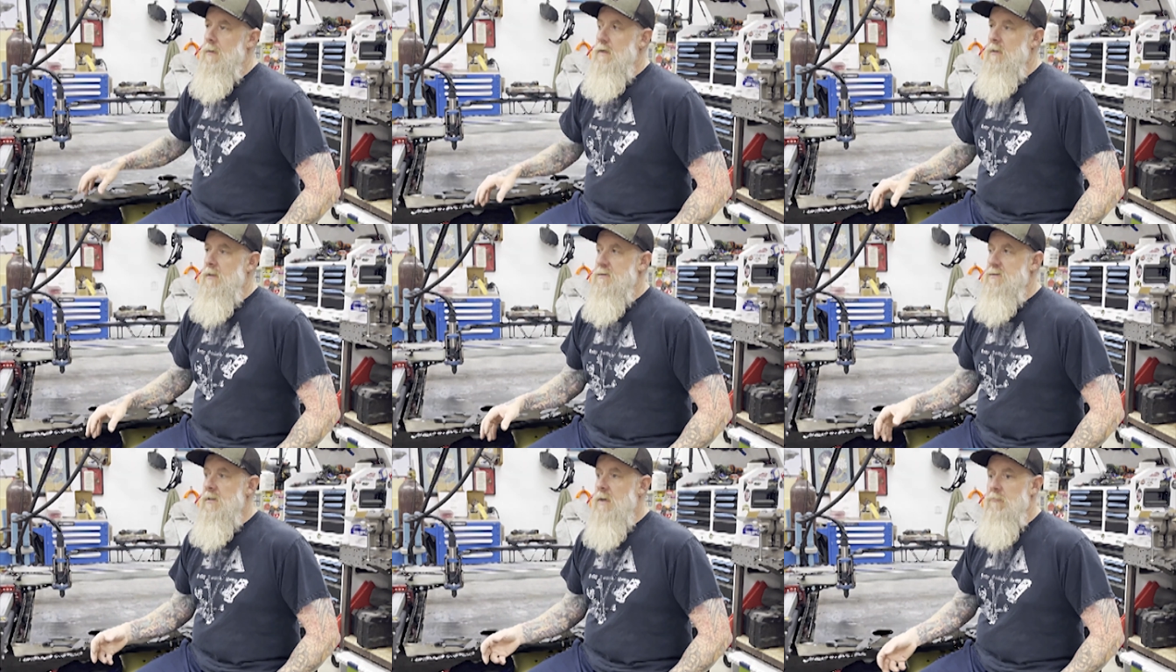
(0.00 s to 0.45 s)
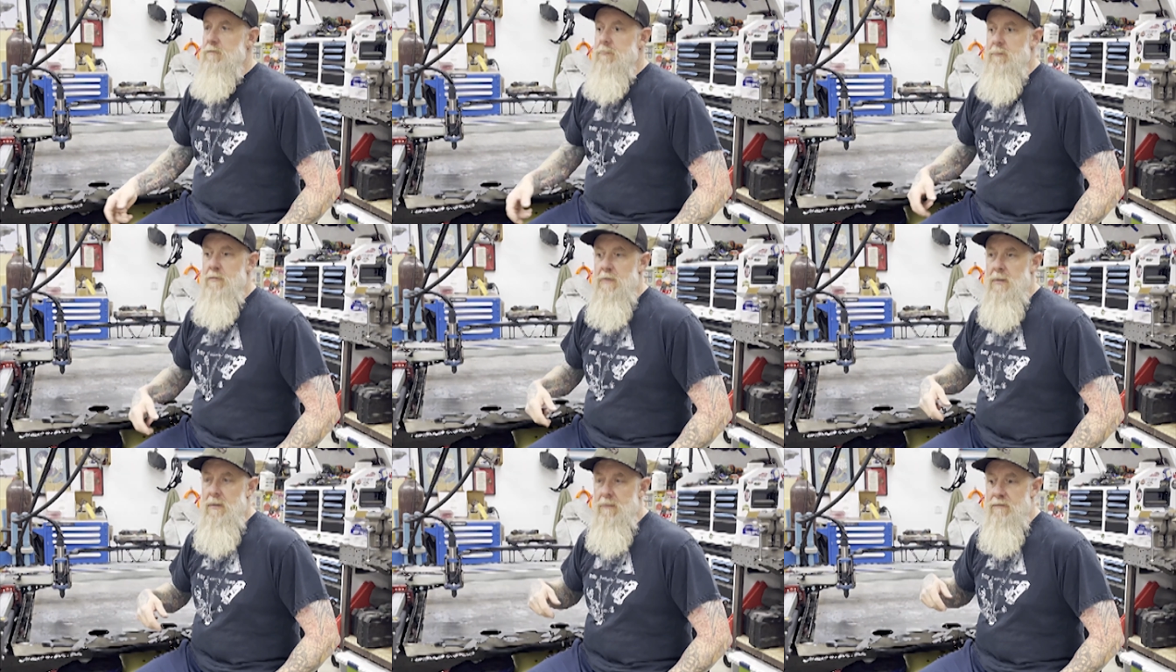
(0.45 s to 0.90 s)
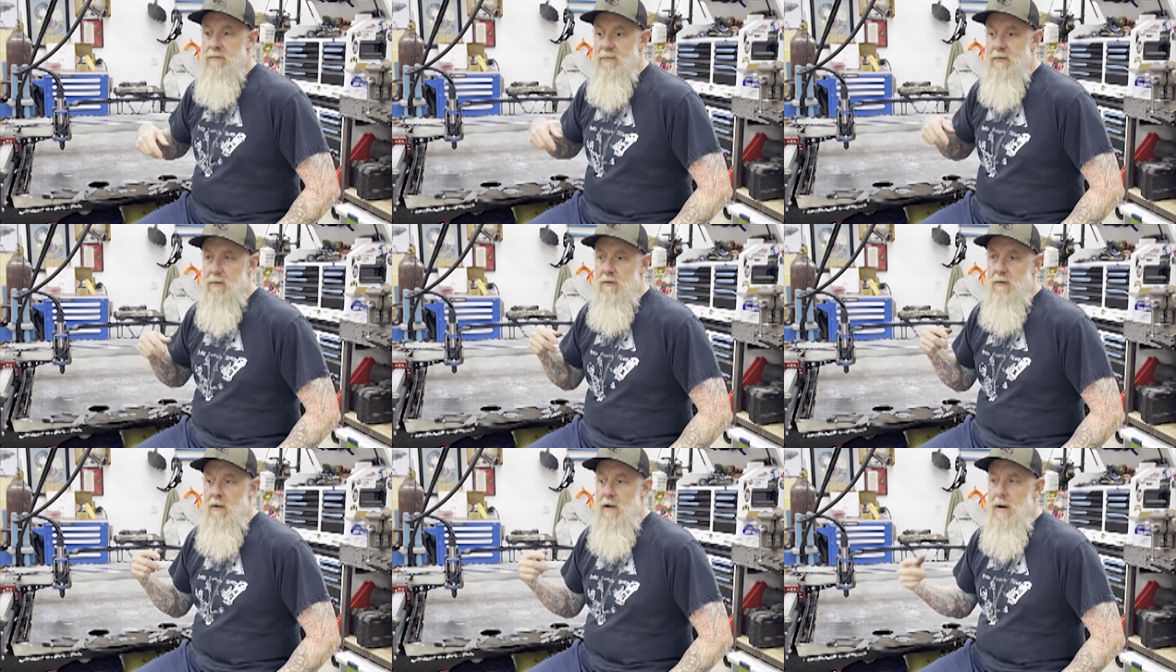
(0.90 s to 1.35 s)
It's helping me
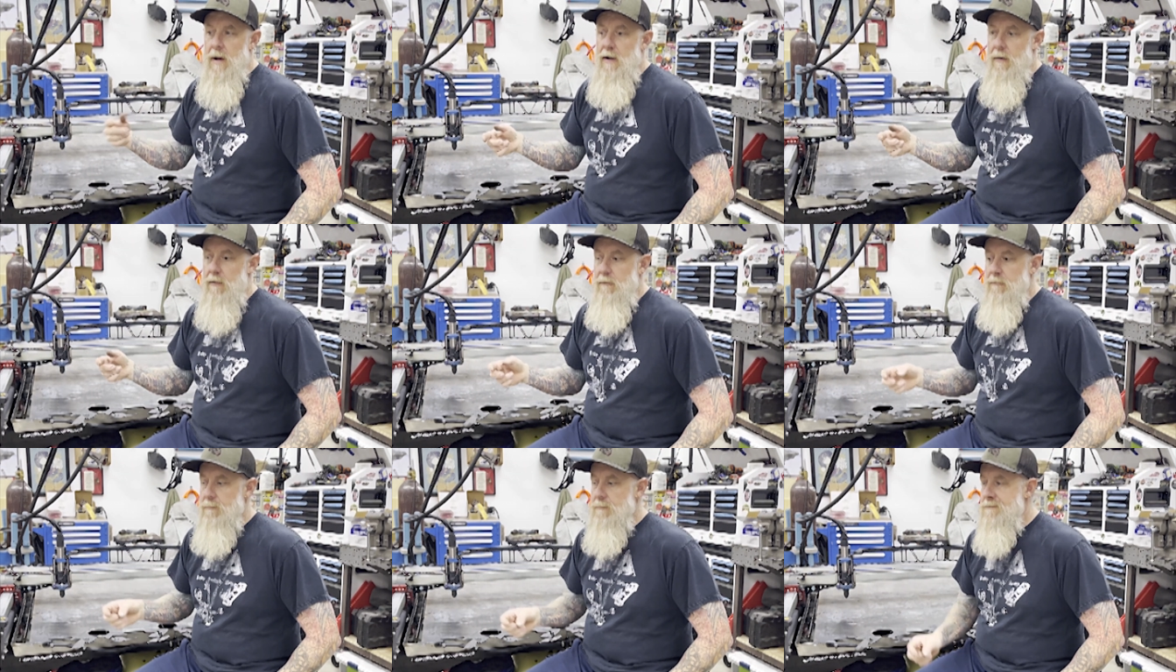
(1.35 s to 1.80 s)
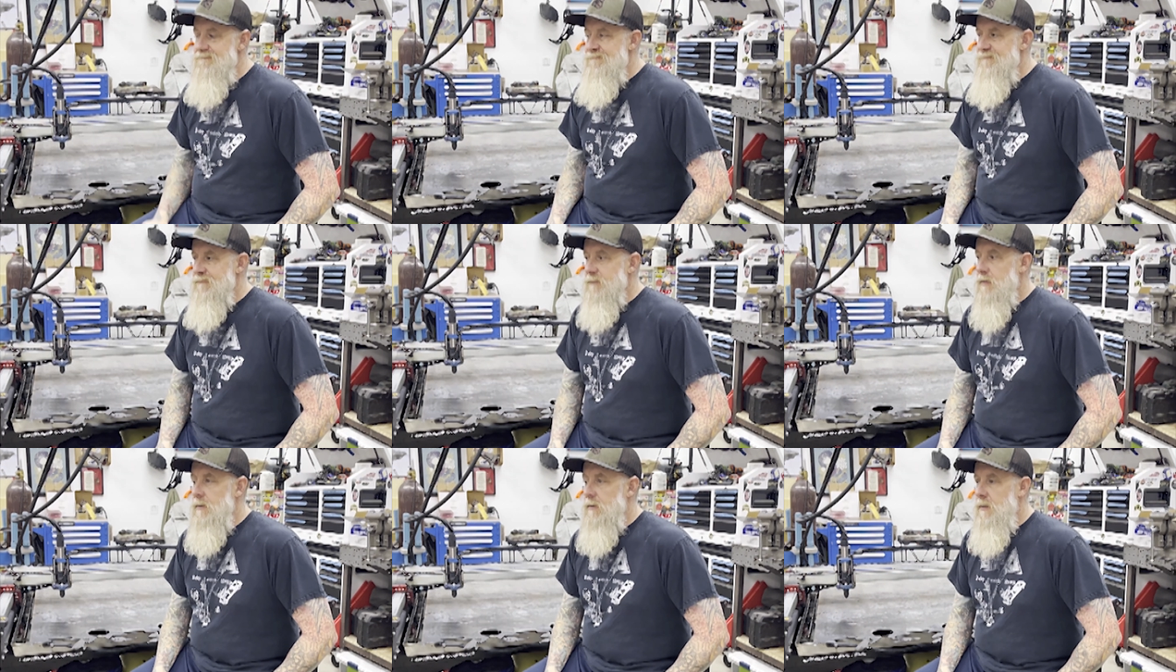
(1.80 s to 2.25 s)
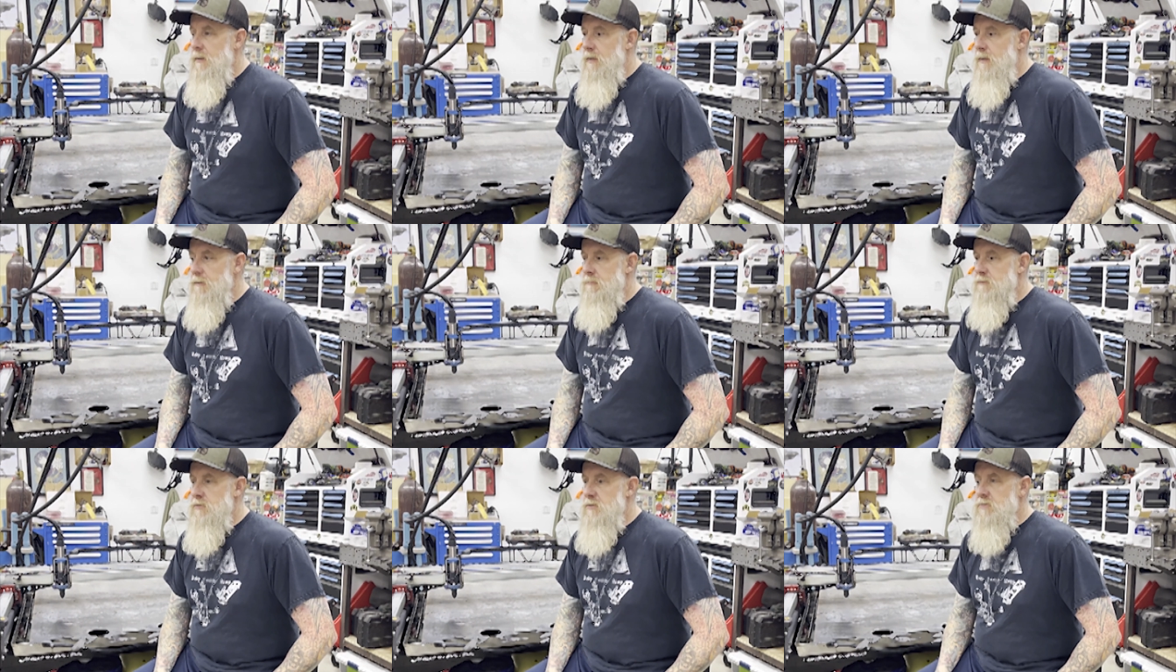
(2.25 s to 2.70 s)
figure out
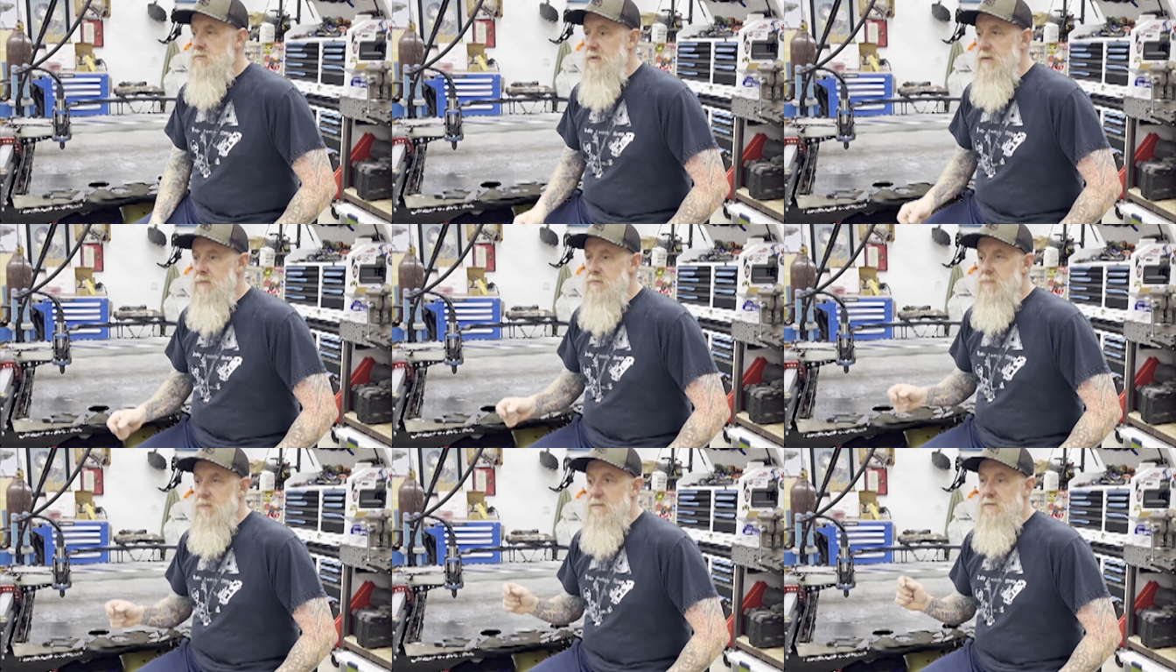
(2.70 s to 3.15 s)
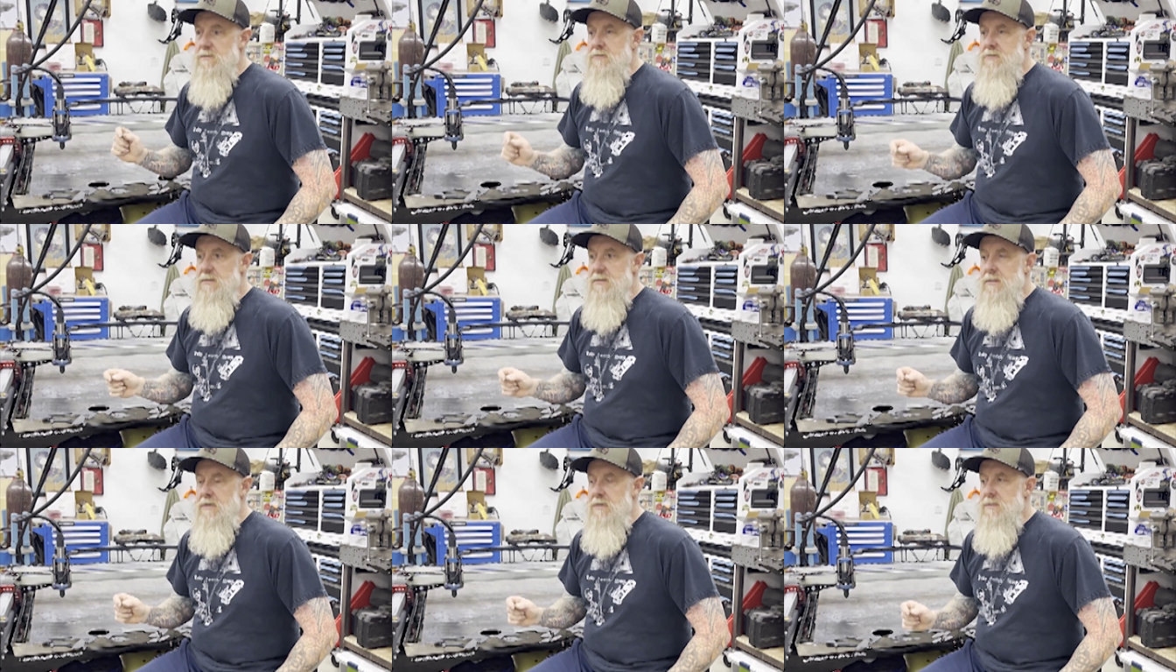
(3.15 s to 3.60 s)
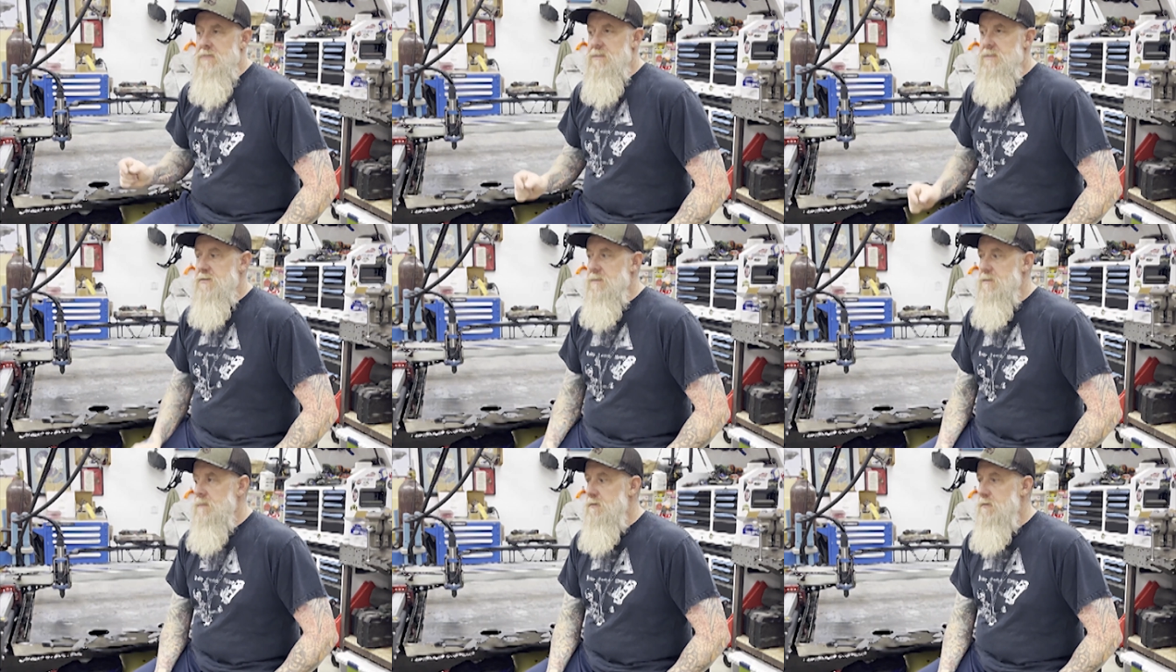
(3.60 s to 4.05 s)
just the
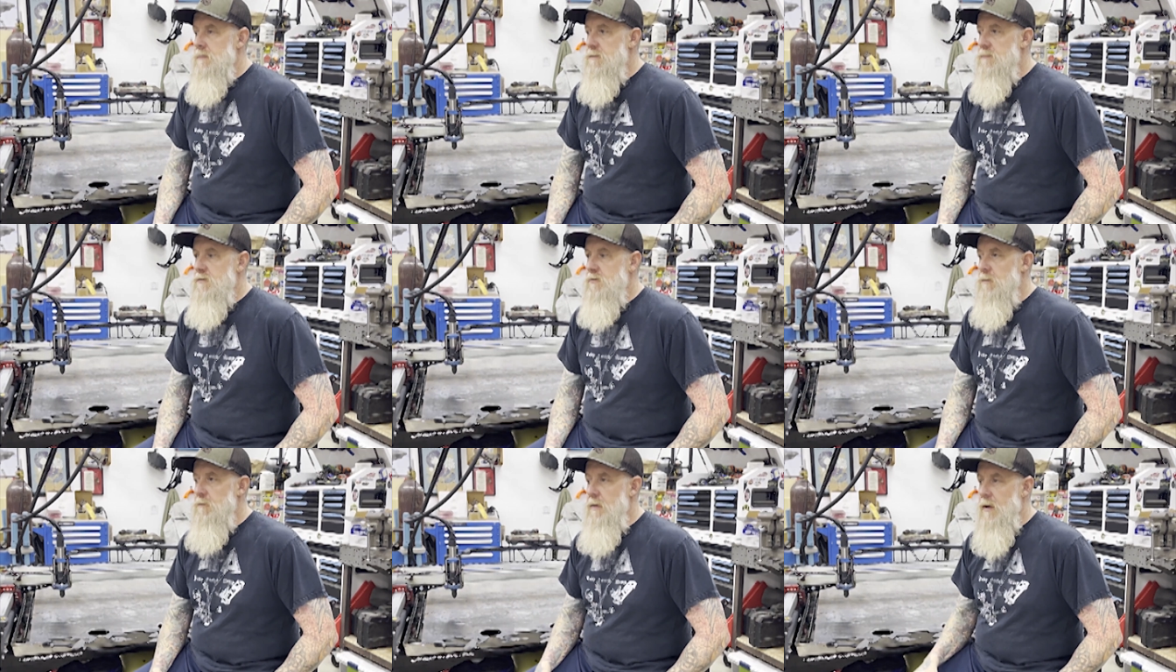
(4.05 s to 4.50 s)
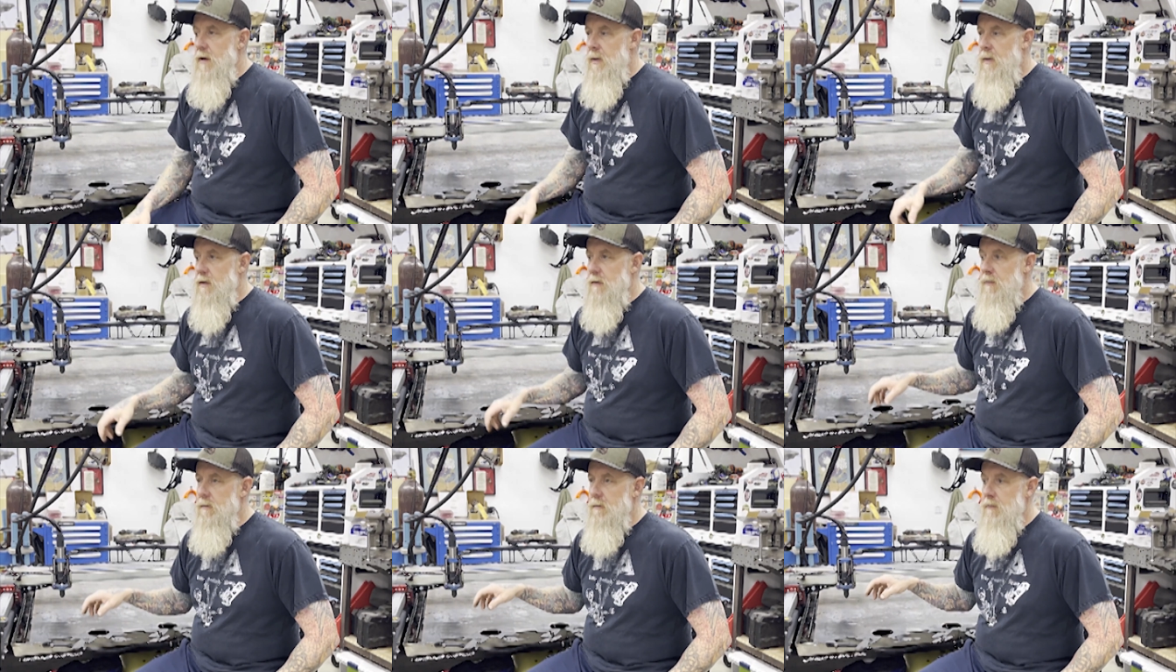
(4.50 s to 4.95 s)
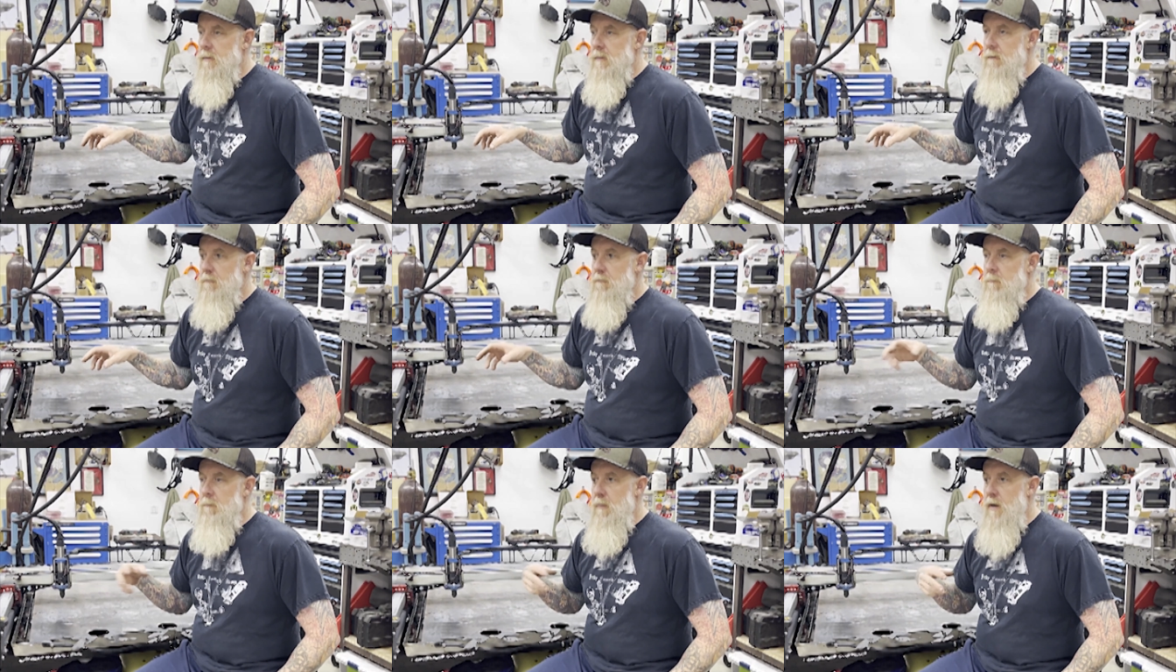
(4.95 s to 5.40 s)
intricacies to make
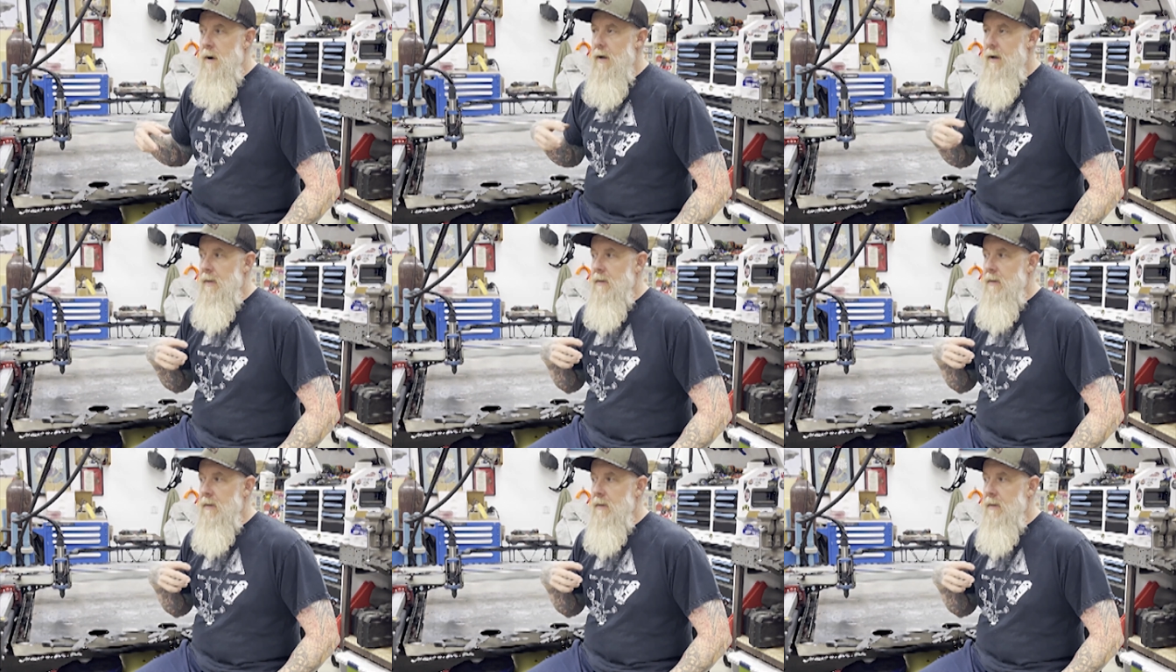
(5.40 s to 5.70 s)
my